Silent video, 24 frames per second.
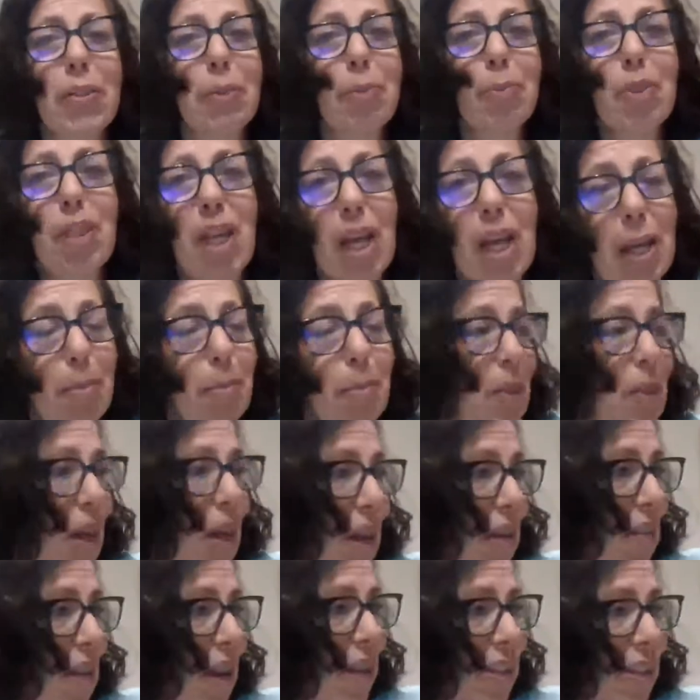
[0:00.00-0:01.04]
Sometimes
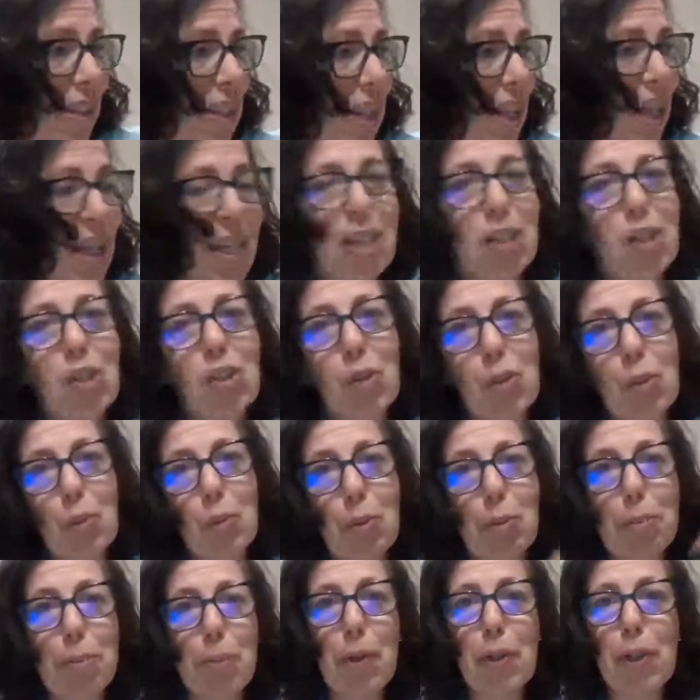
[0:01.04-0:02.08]
I've had clients who
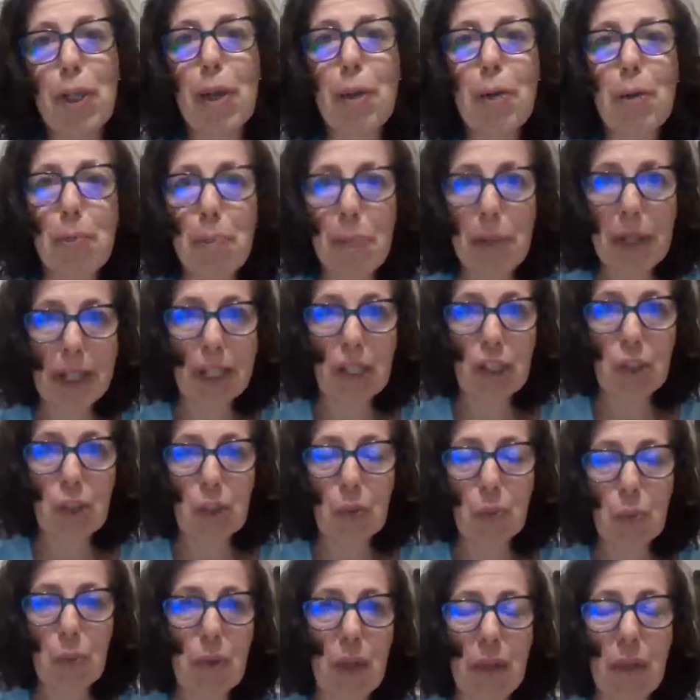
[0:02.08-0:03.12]
will pull out a
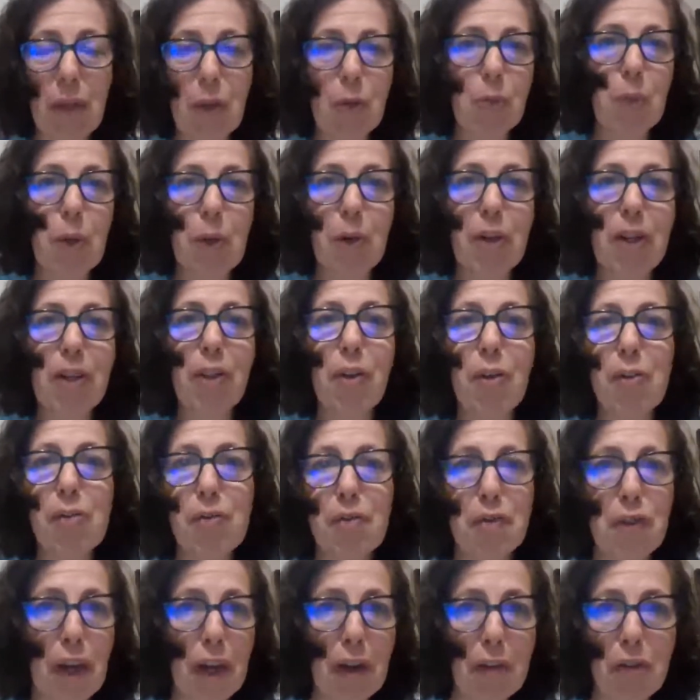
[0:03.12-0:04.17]
picture and they're wearing
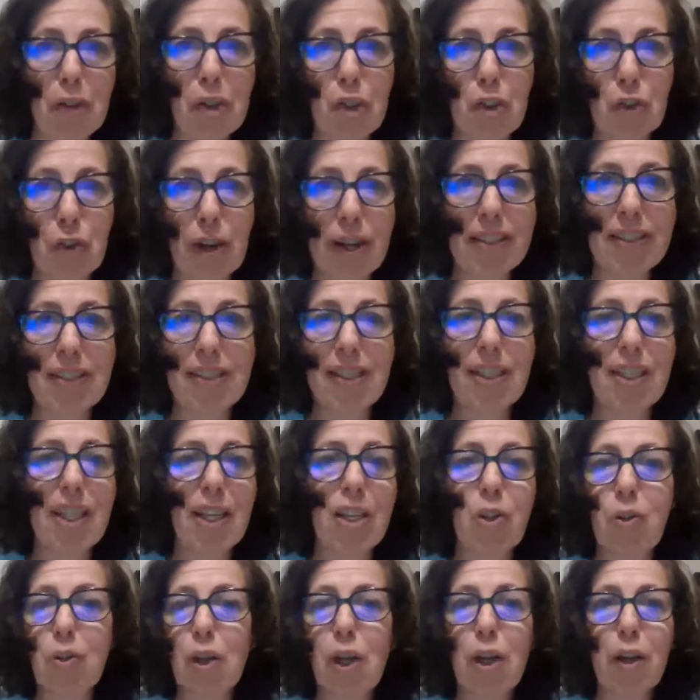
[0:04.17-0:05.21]
their favorite dress that
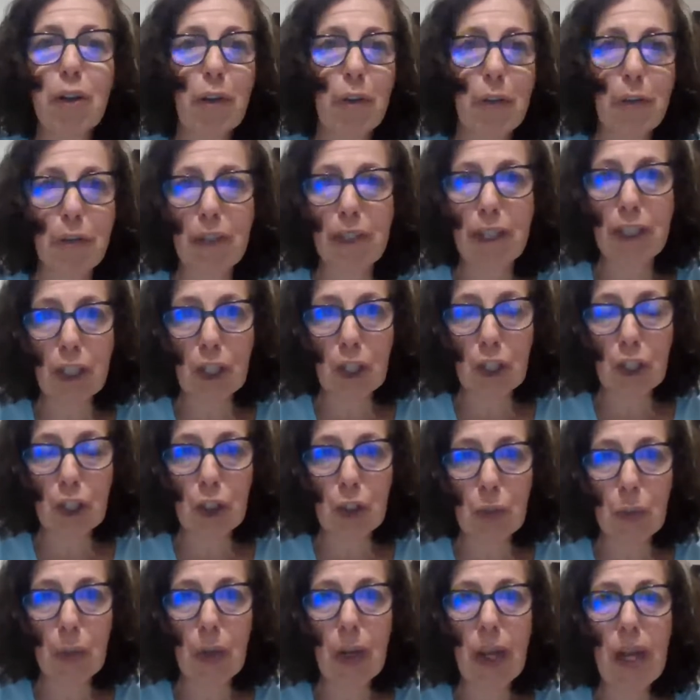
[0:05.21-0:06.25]
they no longer fit
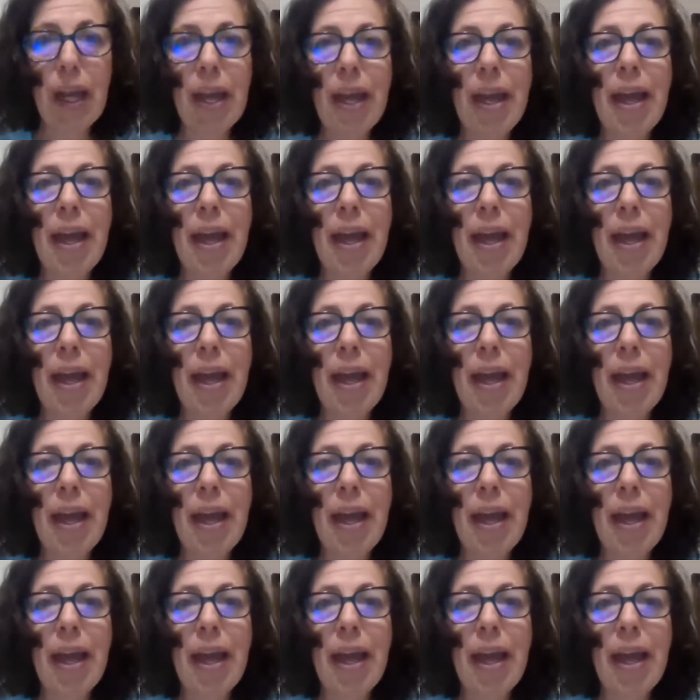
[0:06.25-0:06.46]
into,